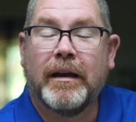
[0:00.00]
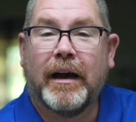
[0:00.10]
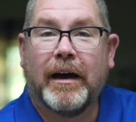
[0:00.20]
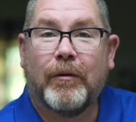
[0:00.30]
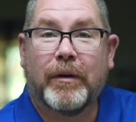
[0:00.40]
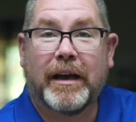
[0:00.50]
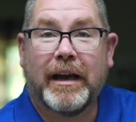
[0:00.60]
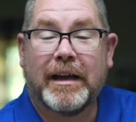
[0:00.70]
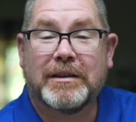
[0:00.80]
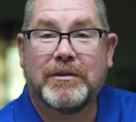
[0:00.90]
When I
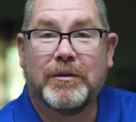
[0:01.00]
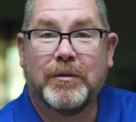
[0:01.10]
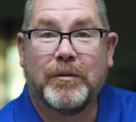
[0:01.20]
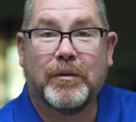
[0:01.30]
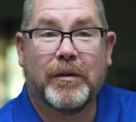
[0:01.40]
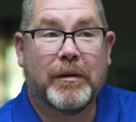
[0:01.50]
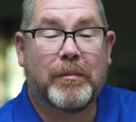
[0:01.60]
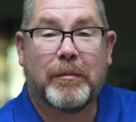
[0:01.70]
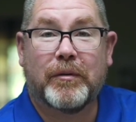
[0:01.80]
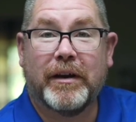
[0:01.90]
got to the
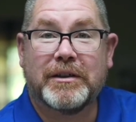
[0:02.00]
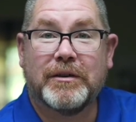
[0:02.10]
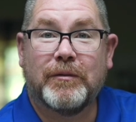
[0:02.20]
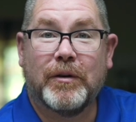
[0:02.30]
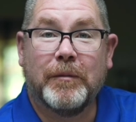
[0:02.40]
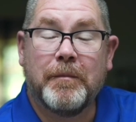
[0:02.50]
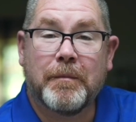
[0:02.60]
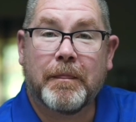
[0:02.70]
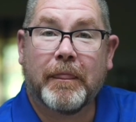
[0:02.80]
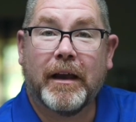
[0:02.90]
preparation room,
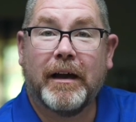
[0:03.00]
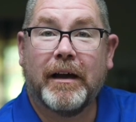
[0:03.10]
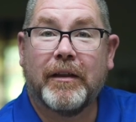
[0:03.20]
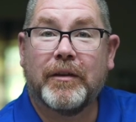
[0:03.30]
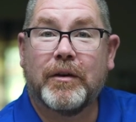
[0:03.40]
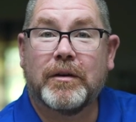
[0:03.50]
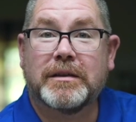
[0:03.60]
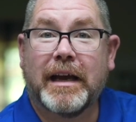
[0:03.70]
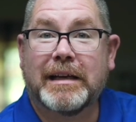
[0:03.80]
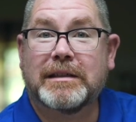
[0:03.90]
the
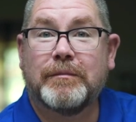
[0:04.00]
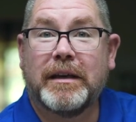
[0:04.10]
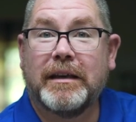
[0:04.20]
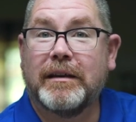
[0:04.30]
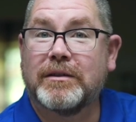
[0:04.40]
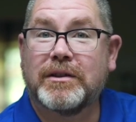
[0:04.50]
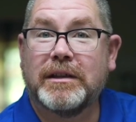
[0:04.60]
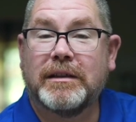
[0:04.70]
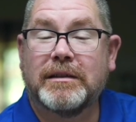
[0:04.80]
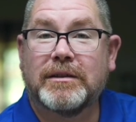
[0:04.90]
nurse asked me, as
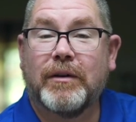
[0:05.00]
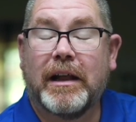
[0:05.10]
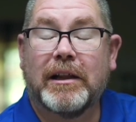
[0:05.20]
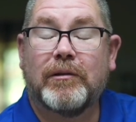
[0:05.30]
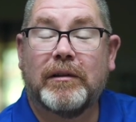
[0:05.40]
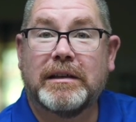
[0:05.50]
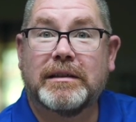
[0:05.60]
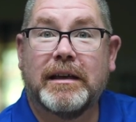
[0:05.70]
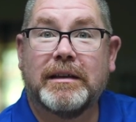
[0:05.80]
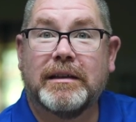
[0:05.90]
she so eloquently
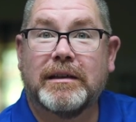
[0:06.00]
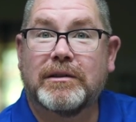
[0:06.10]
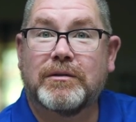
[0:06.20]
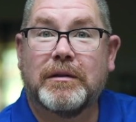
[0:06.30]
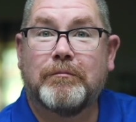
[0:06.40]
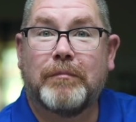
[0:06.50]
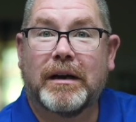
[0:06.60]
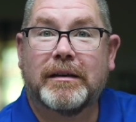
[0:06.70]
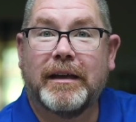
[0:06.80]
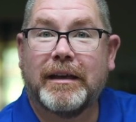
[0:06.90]
said, to strip
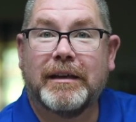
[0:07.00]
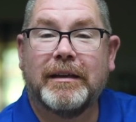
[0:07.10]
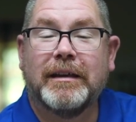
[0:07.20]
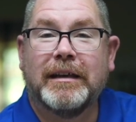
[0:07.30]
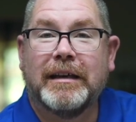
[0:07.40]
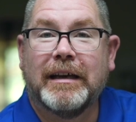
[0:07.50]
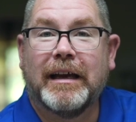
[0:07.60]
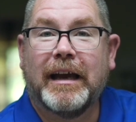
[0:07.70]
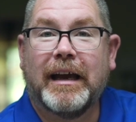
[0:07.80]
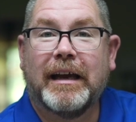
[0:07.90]
buck naked
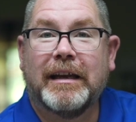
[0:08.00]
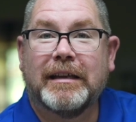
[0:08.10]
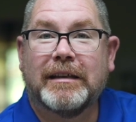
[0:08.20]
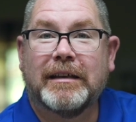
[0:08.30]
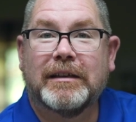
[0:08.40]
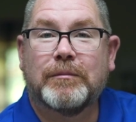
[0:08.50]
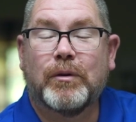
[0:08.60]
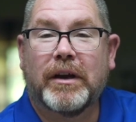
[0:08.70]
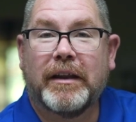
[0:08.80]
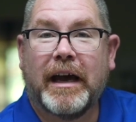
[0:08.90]
and to
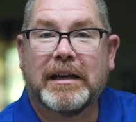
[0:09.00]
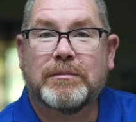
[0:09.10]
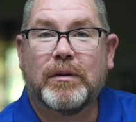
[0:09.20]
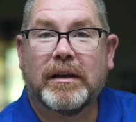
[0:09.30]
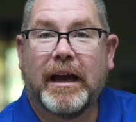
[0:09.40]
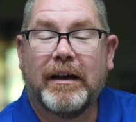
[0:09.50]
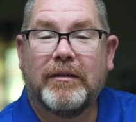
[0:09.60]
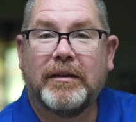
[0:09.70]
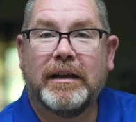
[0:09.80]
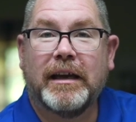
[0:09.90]
put on the hospital
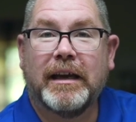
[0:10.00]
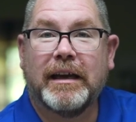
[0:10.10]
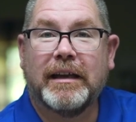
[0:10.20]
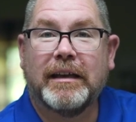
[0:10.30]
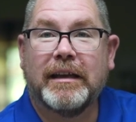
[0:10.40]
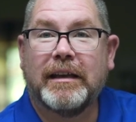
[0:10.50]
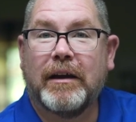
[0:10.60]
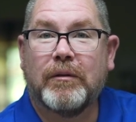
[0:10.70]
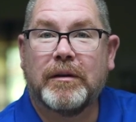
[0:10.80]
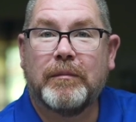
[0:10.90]
gown, and then
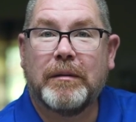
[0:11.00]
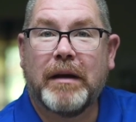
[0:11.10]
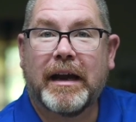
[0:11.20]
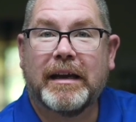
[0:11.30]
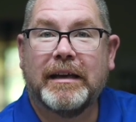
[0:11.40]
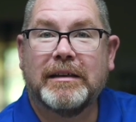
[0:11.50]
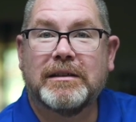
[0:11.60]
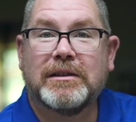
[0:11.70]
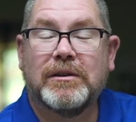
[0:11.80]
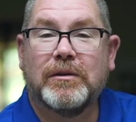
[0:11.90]
they would be back in
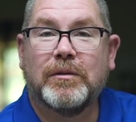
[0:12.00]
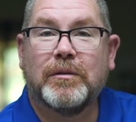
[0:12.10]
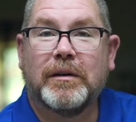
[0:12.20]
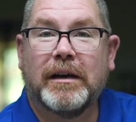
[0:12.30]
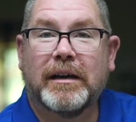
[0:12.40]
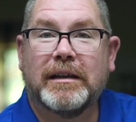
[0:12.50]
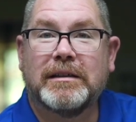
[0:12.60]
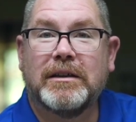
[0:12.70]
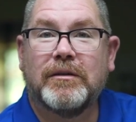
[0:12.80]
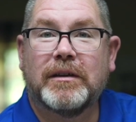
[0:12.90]
to
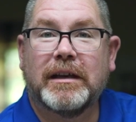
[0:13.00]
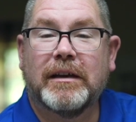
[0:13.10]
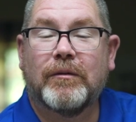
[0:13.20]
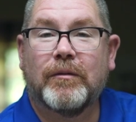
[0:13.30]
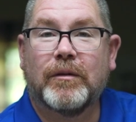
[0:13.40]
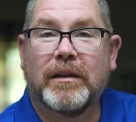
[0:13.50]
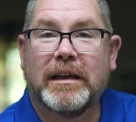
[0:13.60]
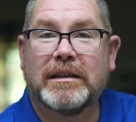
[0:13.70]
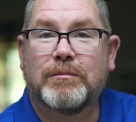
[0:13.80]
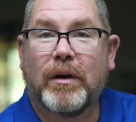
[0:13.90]
continue to get
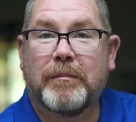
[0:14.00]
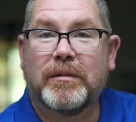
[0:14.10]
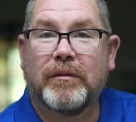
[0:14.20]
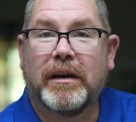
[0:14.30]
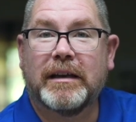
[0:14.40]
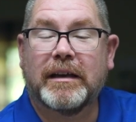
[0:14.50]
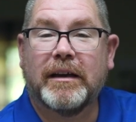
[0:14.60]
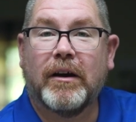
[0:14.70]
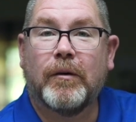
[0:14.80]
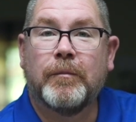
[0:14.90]
things prepped and ready to
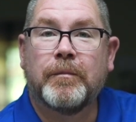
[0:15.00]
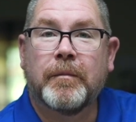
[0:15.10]
go.